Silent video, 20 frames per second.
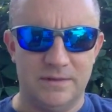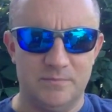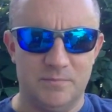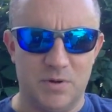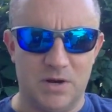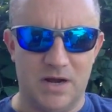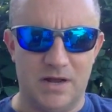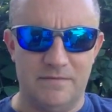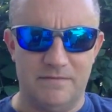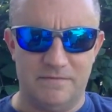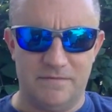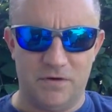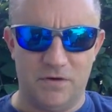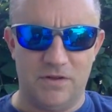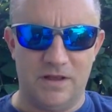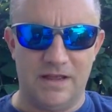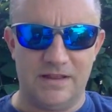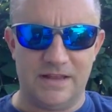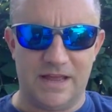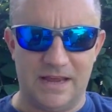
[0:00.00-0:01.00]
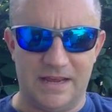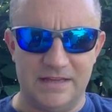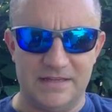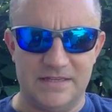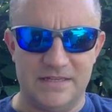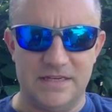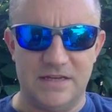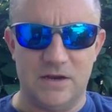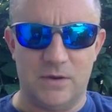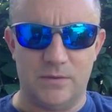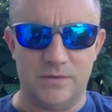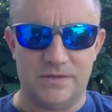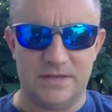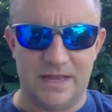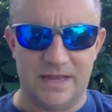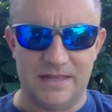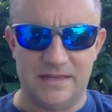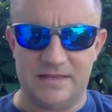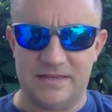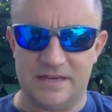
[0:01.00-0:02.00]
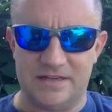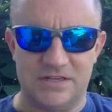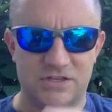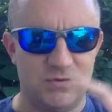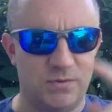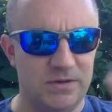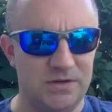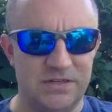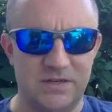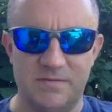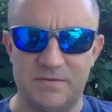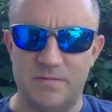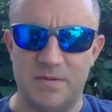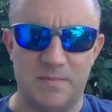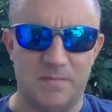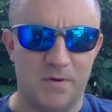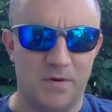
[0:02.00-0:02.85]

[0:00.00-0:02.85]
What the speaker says: But Verlander I could see going to, and the Texas Rangers seem to be a